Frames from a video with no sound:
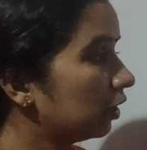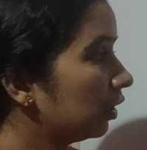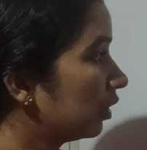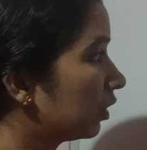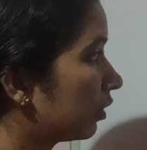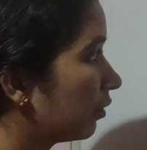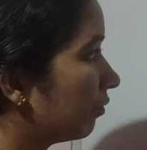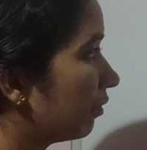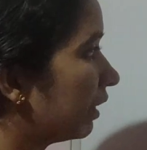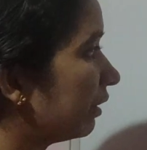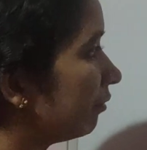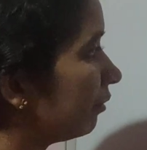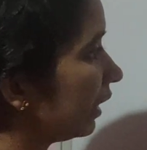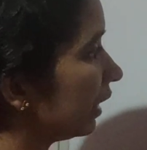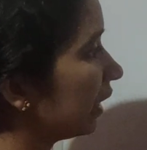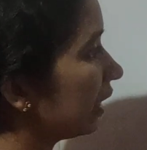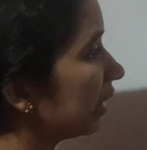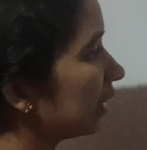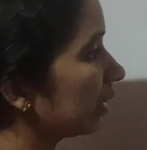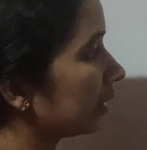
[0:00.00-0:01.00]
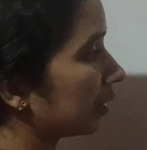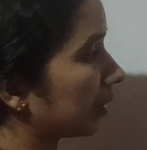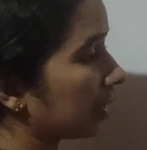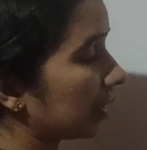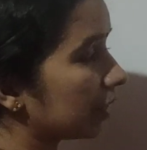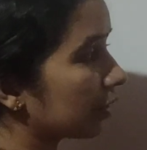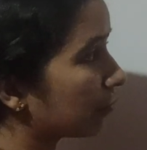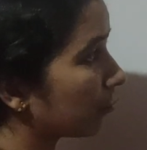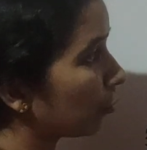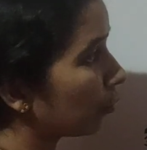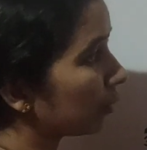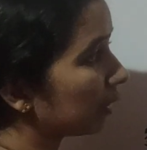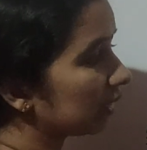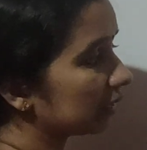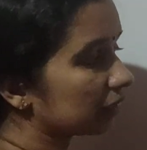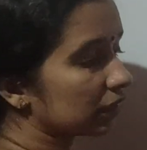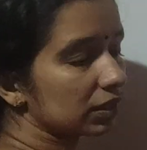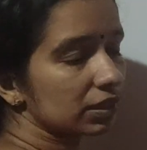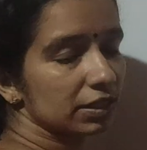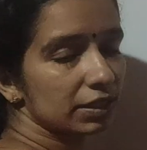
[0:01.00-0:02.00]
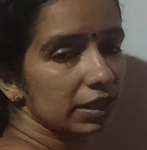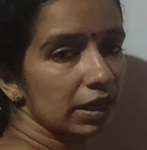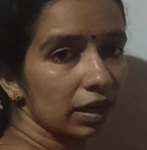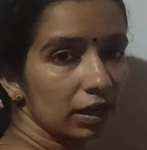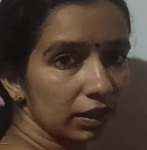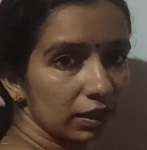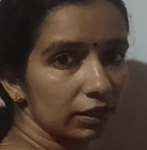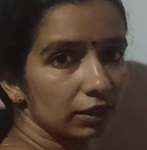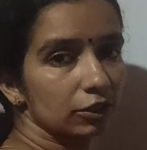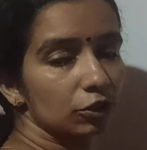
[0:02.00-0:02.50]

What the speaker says: So when we are transforming this star